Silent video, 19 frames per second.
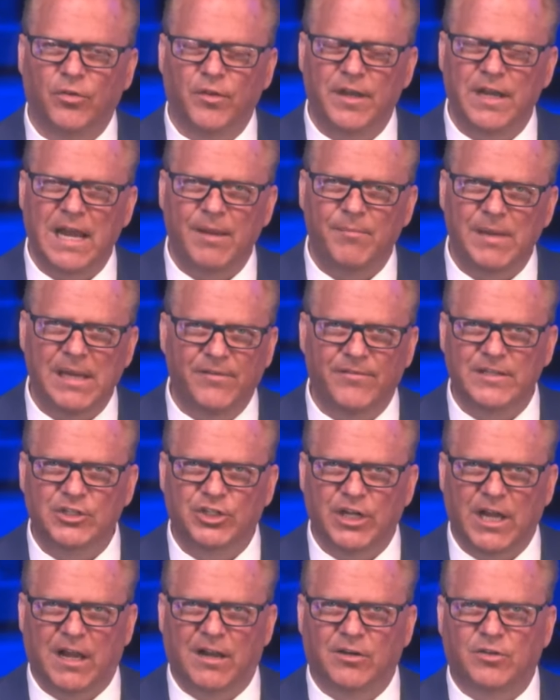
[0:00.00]
The name
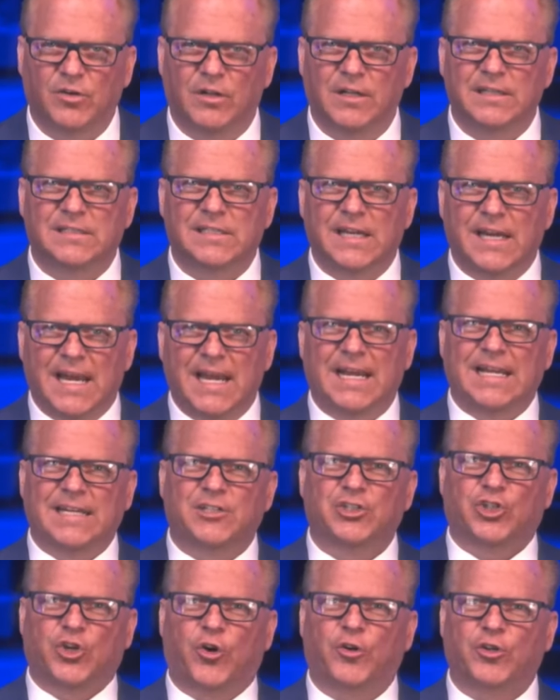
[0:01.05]
evangelical is in its
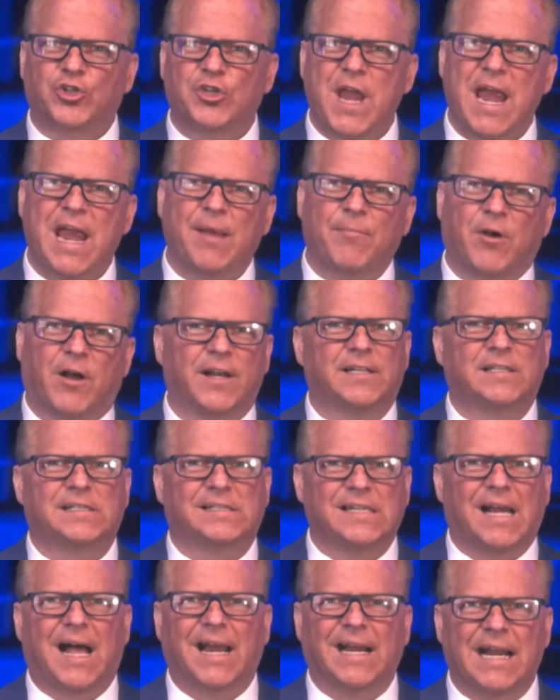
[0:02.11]
church name on its
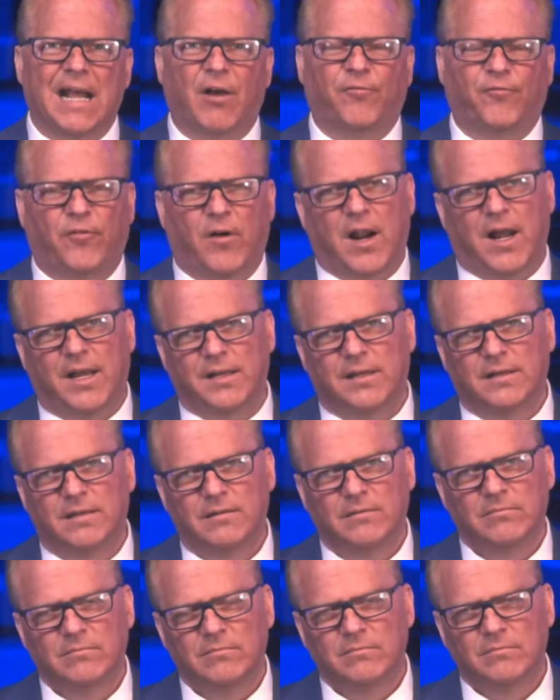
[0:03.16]
sign out front.
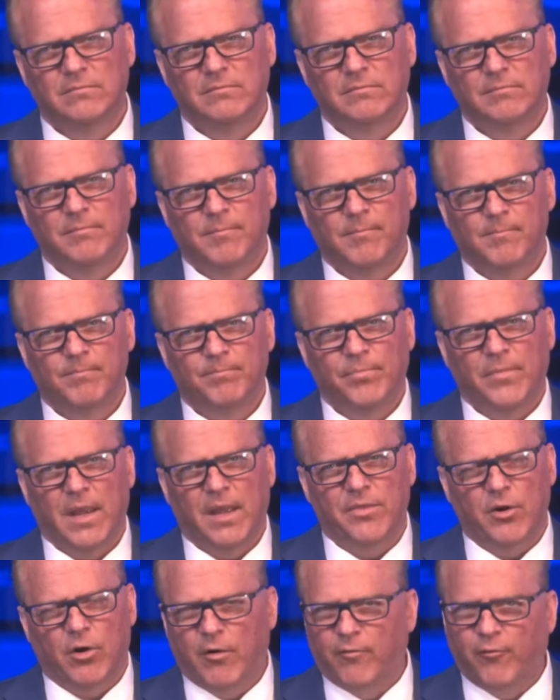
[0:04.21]

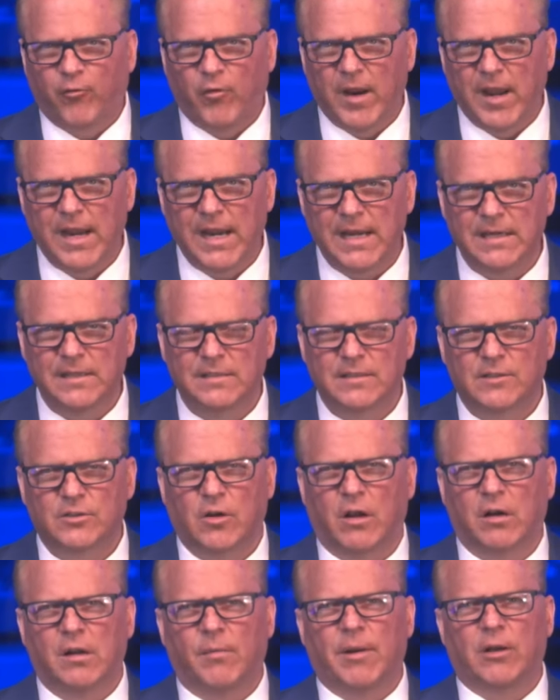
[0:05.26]
And they're afraid to
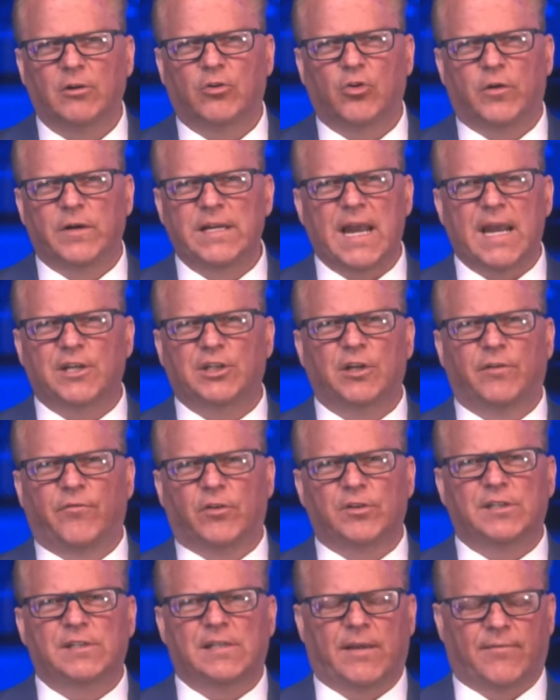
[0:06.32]
talk about creation
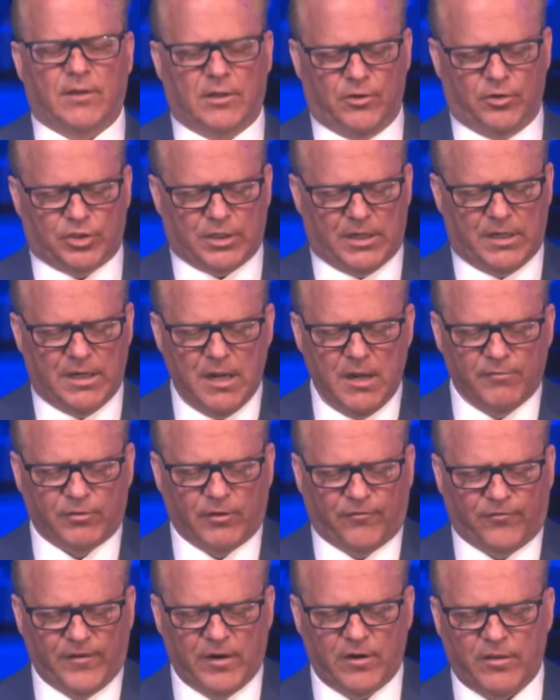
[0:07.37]
versus evolution for
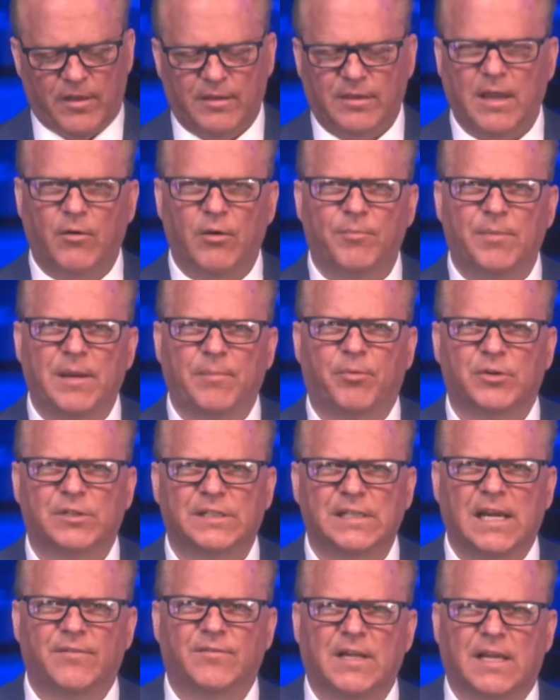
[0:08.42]
fear that that would be
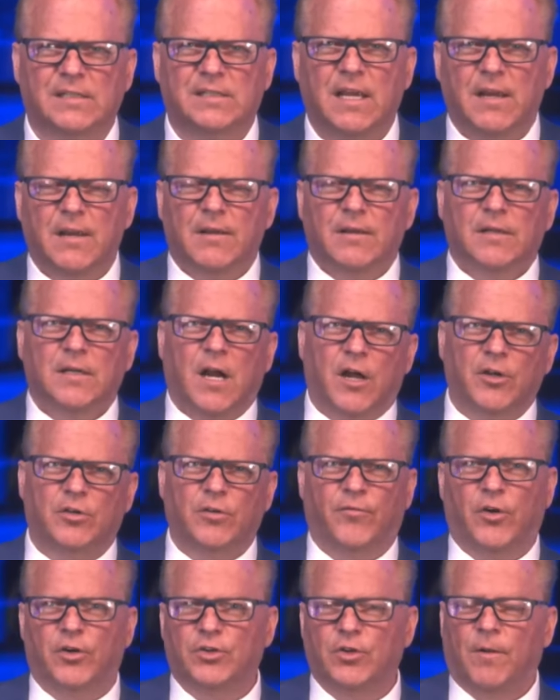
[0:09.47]
perceived as
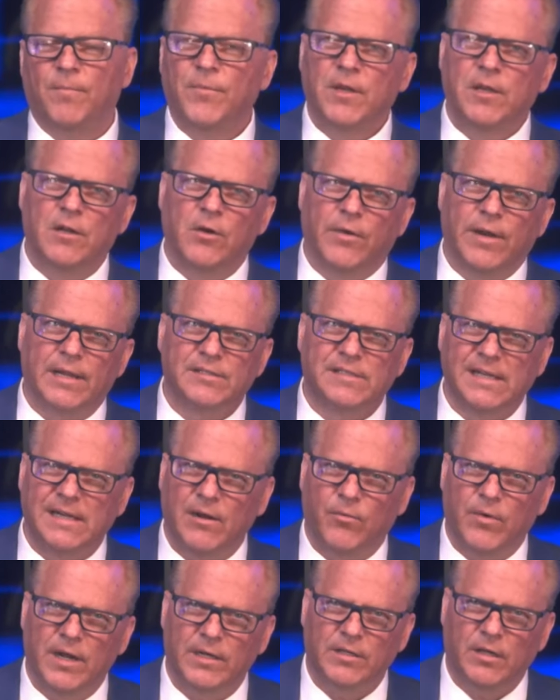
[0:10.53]
controversial. You know what else they
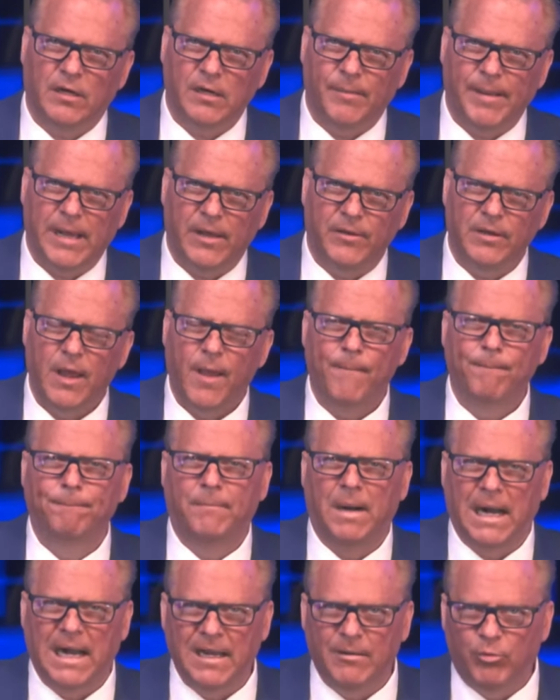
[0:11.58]
didn't want to talk about?
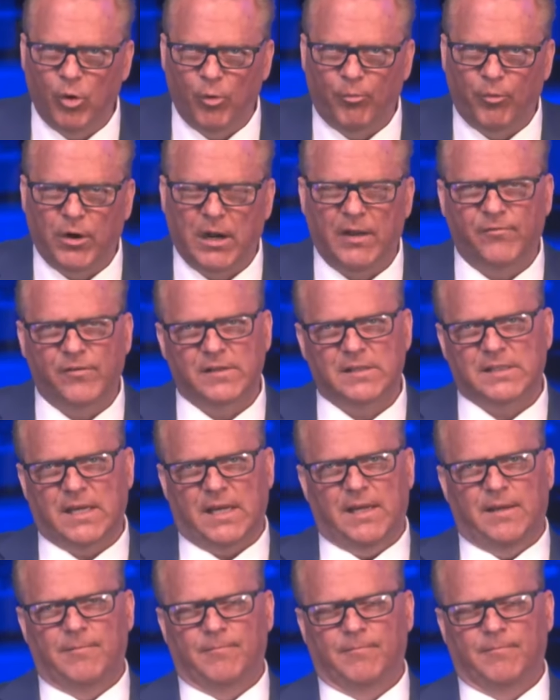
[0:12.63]
Bible prophecy.